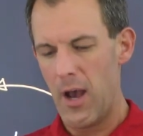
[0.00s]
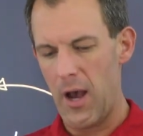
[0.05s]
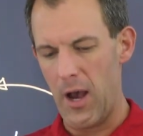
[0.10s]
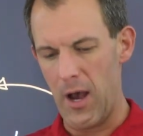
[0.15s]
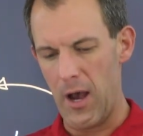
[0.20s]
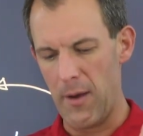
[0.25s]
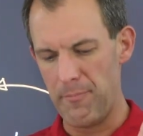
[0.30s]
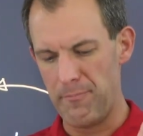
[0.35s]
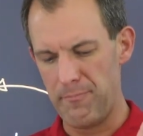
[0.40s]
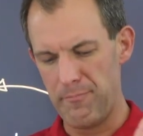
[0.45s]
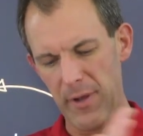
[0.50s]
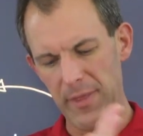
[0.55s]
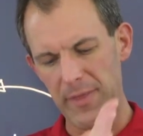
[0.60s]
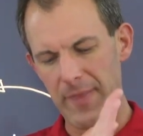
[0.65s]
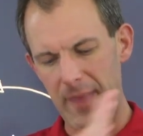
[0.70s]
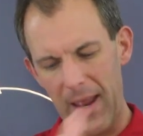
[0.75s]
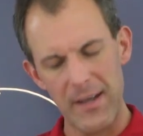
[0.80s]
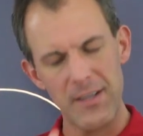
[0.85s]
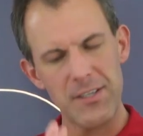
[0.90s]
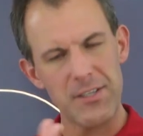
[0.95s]
But
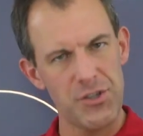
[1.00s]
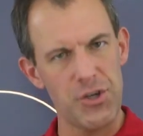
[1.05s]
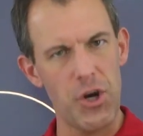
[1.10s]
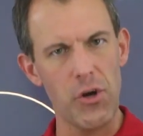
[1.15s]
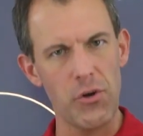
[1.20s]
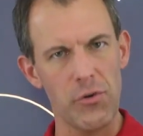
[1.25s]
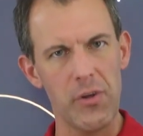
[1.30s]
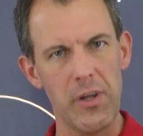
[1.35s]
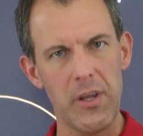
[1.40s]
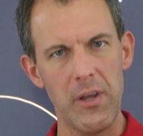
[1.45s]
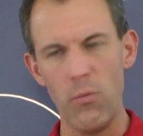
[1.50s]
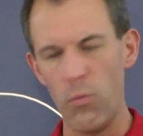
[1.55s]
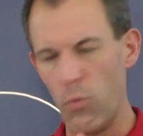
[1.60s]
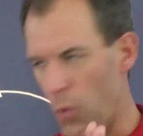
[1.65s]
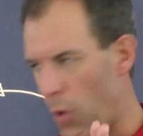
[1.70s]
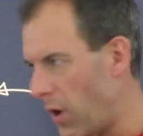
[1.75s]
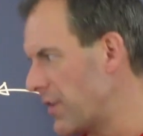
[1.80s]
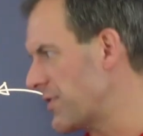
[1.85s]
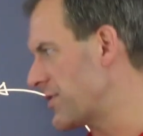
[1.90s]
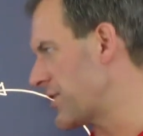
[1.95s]
that is generally
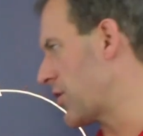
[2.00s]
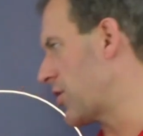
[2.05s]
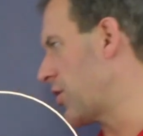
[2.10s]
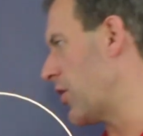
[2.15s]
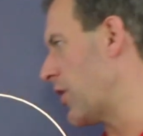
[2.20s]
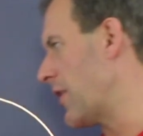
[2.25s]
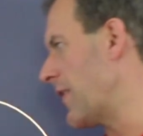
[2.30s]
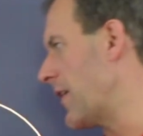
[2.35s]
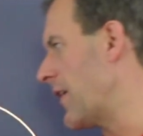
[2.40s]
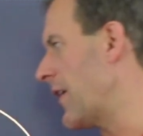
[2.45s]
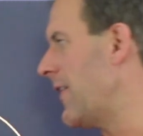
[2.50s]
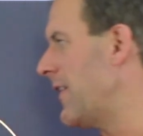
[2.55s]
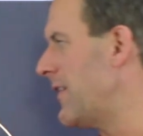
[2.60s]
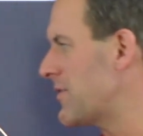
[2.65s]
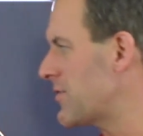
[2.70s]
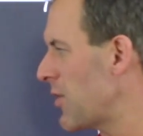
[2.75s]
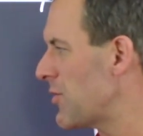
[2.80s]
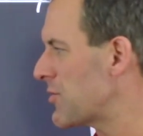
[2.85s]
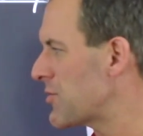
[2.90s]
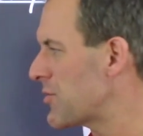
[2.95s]
what is occurring there. And
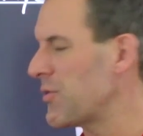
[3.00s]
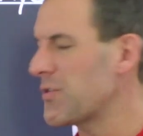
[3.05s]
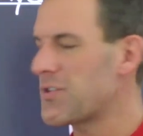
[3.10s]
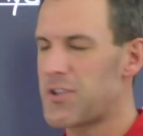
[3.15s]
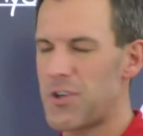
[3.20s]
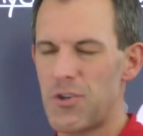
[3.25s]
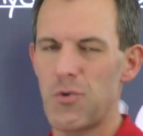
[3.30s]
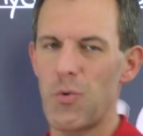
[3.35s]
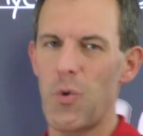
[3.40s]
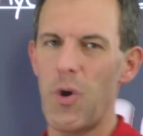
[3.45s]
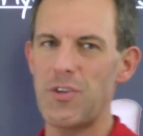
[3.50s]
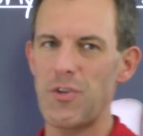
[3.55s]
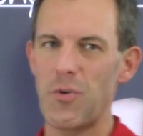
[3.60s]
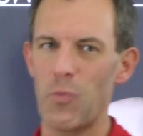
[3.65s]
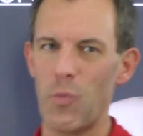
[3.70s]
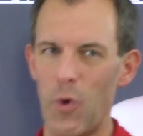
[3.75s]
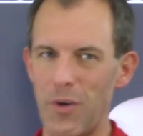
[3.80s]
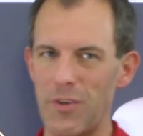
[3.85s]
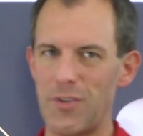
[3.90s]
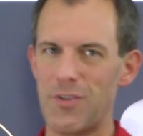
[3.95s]
there's also a
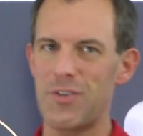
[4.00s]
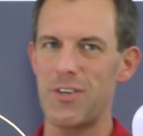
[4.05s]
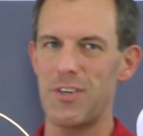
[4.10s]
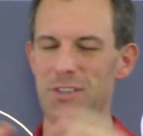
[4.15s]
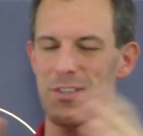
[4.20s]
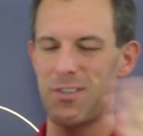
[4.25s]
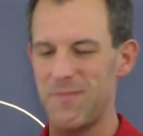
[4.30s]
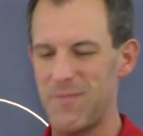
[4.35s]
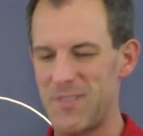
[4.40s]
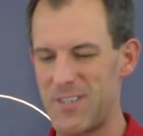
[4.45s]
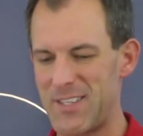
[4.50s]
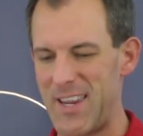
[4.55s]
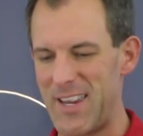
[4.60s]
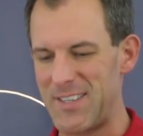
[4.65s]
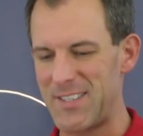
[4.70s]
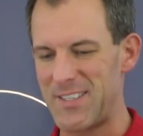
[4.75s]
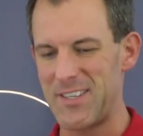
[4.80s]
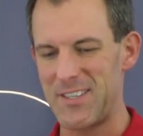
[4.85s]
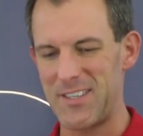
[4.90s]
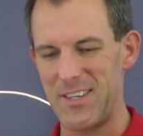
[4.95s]
situation where it's just
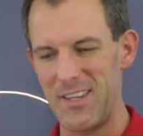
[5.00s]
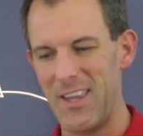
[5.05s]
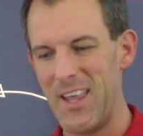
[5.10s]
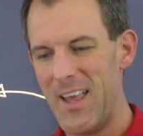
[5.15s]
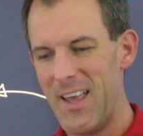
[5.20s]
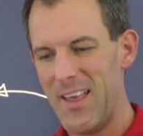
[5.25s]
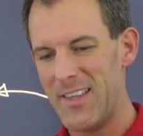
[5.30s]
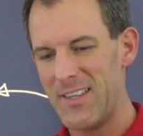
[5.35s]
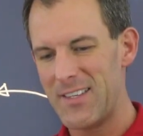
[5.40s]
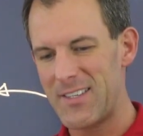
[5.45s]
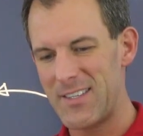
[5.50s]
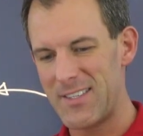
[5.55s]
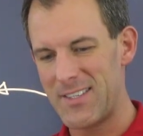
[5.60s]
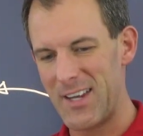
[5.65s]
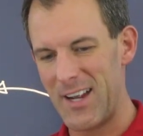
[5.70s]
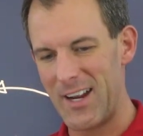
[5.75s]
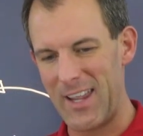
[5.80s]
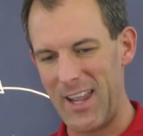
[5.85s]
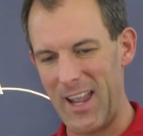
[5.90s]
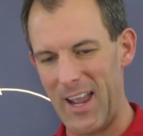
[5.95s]
stasis, and this is
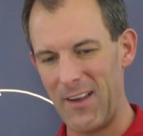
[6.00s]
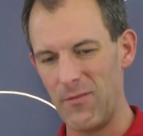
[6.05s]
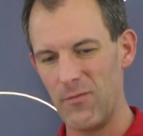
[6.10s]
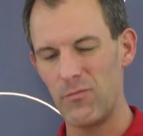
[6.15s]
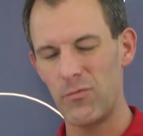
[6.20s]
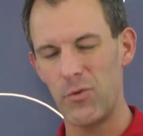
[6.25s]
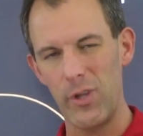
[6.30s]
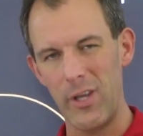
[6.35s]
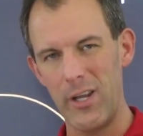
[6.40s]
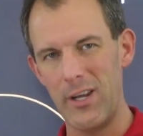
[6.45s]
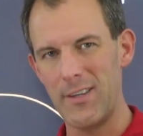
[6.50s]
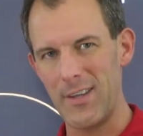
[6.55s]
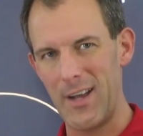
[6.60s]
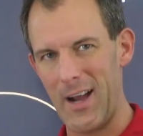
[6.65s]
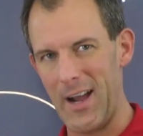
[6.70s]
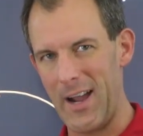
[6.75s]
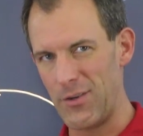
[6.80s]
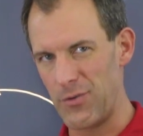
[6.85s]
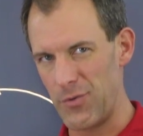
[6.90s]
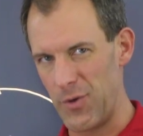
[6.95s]
again related to
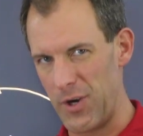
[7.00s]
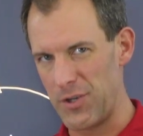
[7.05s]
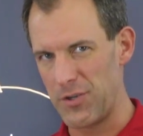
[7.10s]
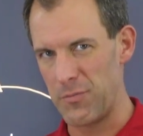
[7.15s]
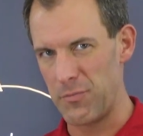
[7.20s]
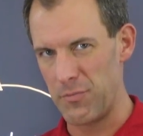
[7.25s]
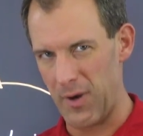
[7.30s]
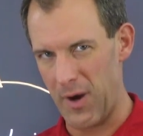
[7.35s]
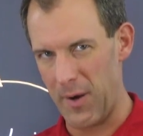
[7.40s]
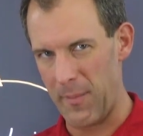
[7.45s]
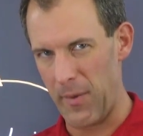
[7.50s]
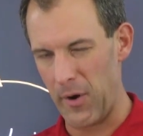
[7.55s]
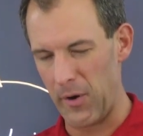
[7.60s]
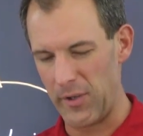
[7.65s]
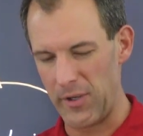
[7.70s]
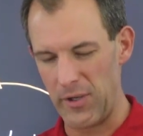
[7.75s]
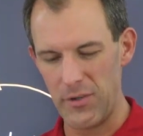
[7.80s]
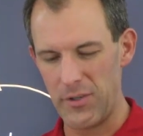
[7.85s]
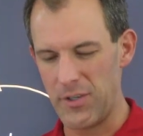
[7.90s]
hydration primarily. You're